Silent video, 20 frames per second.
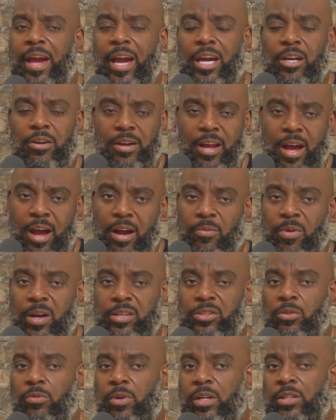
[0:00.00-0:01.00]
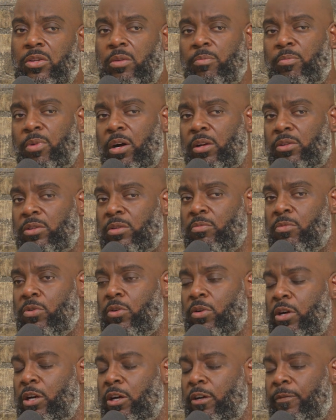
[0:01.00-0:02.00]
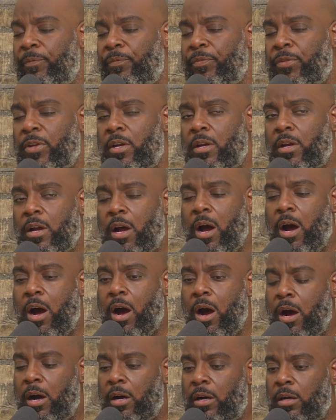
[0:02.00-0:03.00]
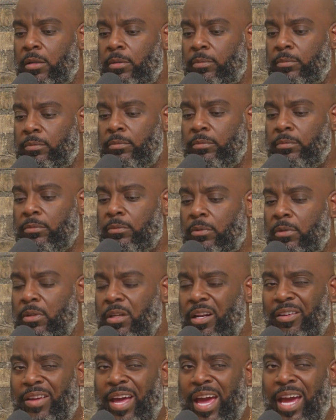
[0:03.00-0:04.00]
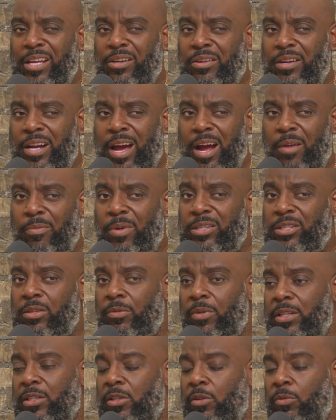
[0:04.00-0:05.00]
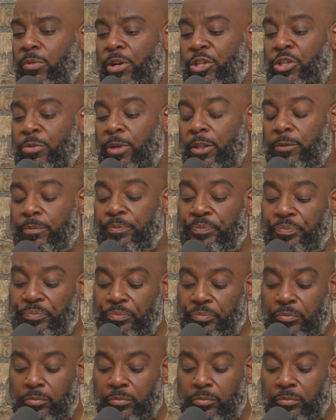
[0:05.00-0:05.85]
eight or nine restaurants in Baltimore, um, you know, eight or nine restaurants in Richmond.